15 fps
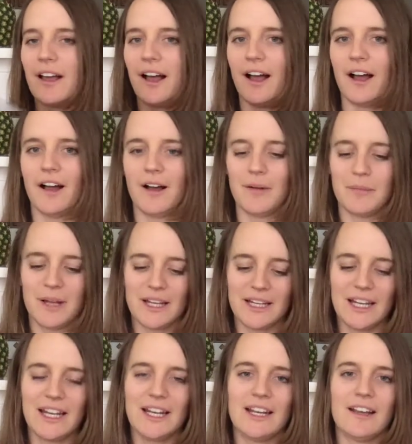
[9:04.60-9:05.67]
and
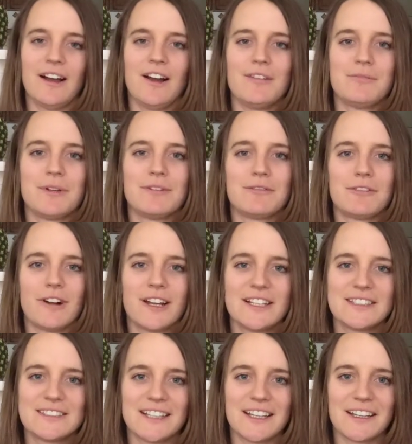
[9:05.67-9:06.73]
in it I've been
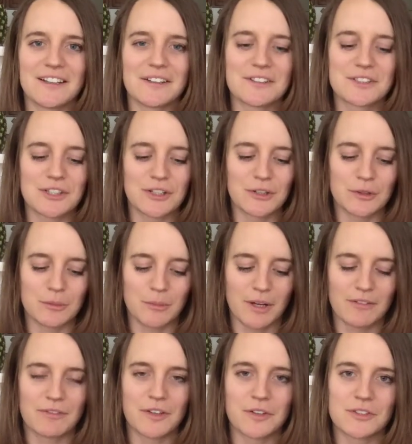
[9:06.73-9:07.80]
writing to my
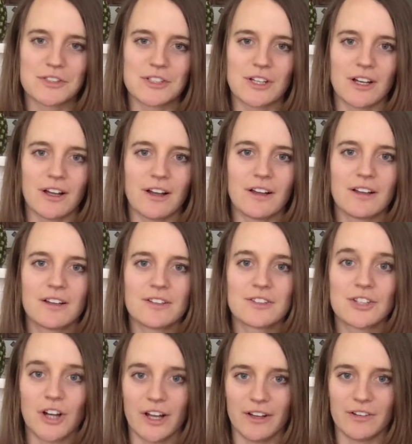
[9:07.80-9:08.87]
future
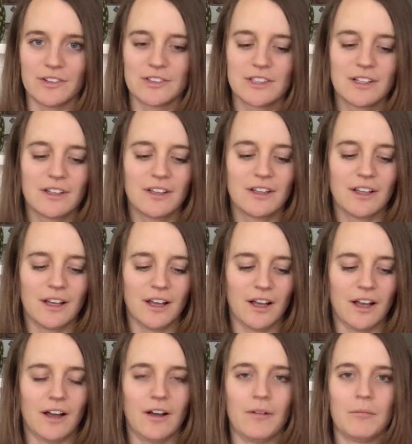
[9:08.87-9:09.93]
child.
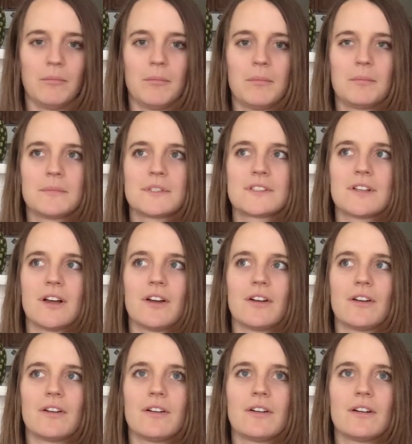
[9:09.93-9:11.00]

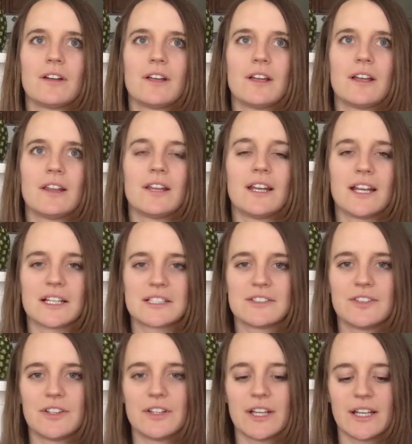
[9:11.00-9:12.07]
So in the next
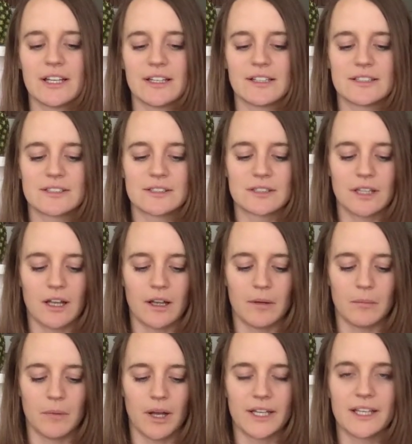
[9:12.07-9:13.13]
few years,
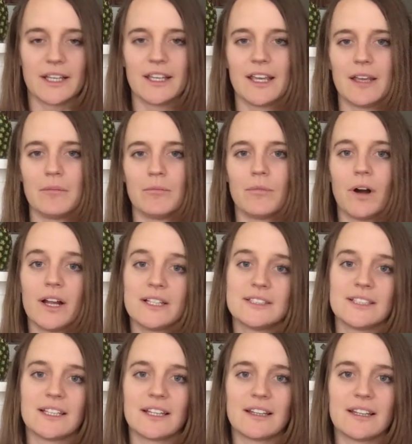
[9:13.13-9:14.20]
I can keep
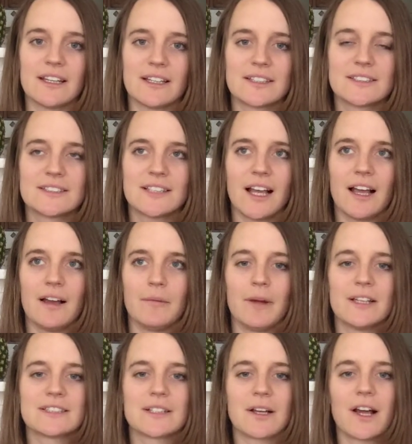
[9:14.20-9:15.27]
writing in this
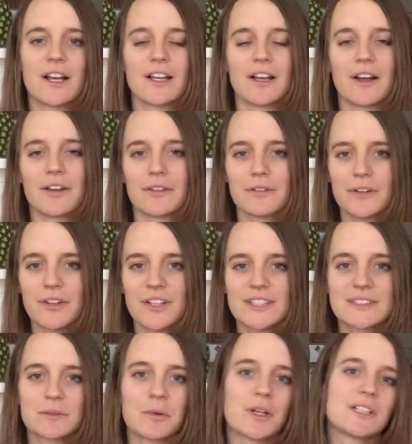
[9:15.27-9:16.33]
as I'm kind of going through
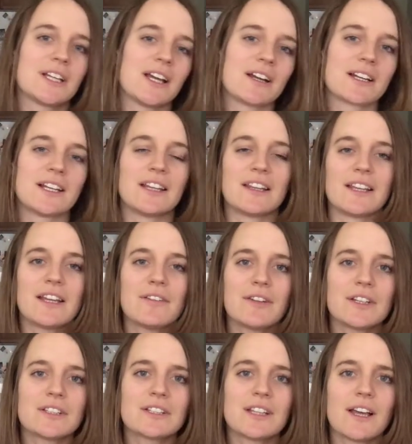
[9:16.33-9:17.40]
this, and one day I can either give
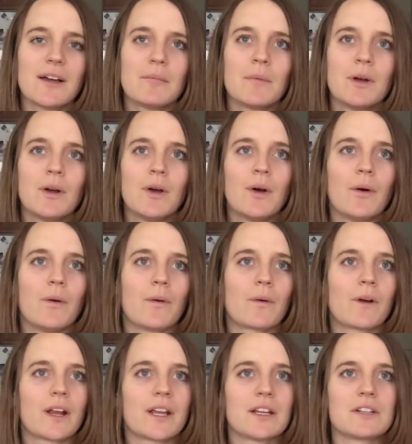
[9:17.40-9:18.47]
it to them
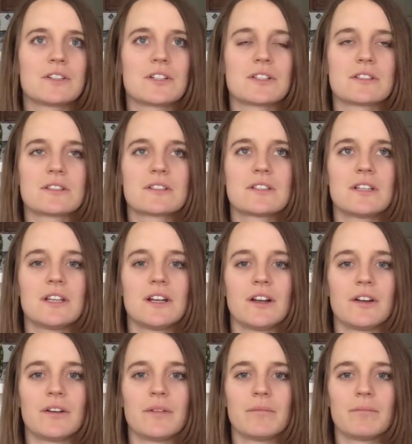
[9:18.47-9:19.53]
or I can just, you
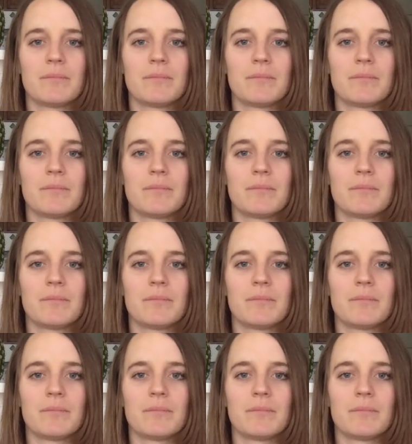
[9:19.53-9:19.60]
know,